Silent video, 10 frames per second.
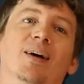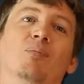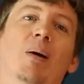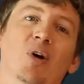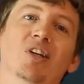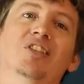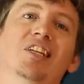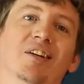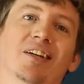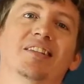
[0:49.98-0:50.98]
Primordial
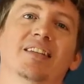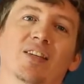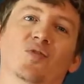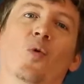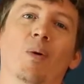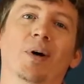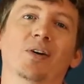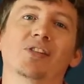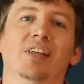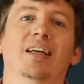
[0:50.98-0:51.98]
Secrets is
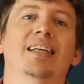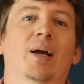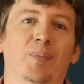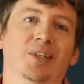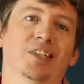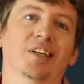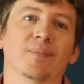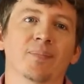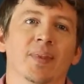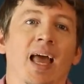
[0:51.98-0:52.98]
foremost a deck builder,
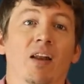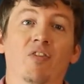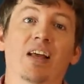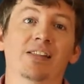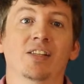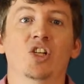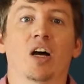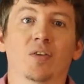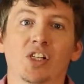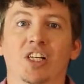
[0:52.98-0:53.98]
and fans of the
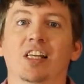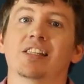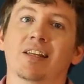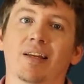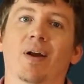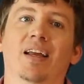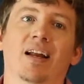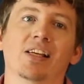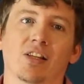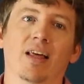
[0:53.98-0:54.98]
genre should instantly
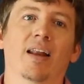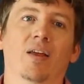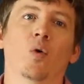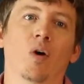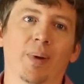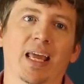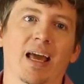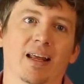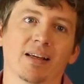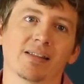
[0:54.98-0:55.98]
recognize a lot of the core
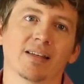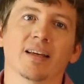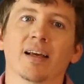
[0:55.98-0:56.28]
mechanics.